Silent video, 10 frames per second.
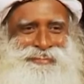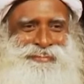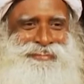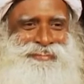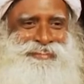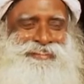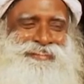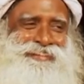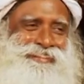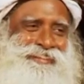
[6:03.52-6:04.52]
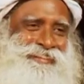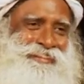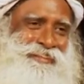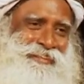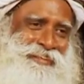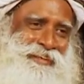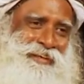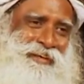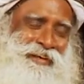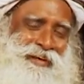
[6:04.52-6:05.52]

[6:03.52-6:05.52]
Nothing is said.